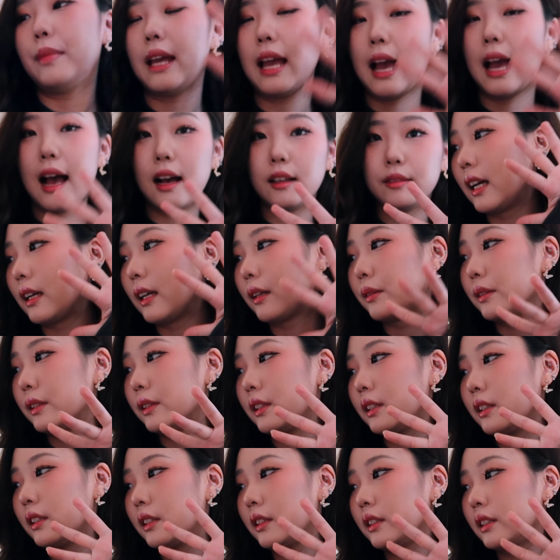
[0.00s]
Yeah, I
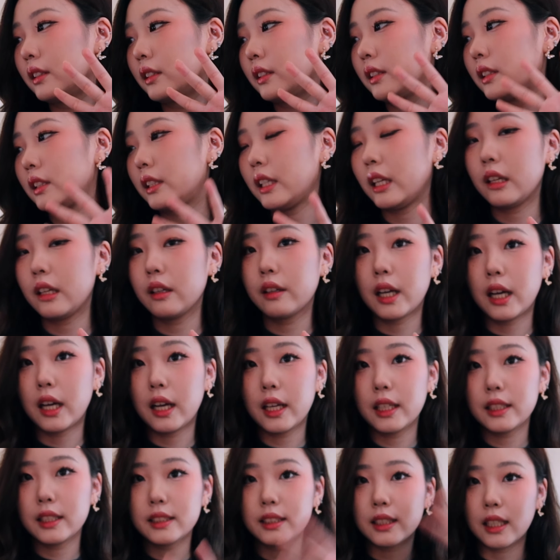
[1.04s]
will see you
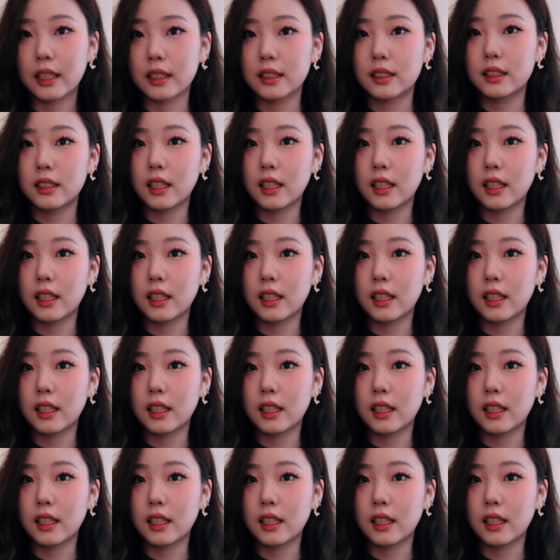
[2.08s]
guys next